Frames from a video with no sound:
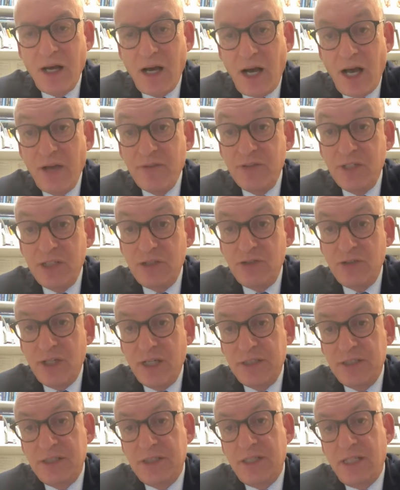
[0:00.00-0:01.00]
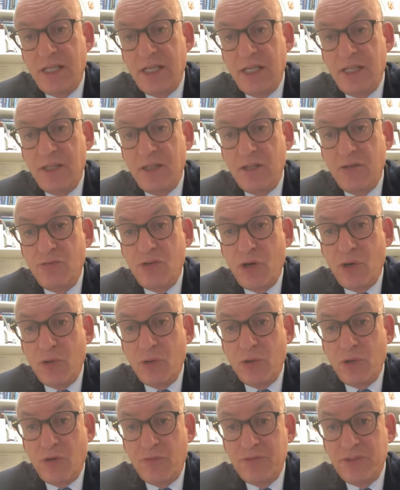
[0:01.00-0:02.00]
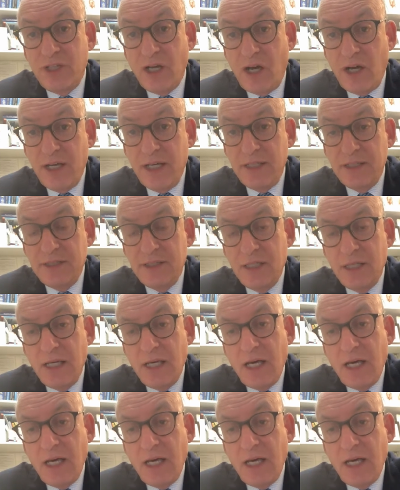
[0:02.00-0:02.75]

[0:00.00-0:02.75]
I have an interest in the role of diet,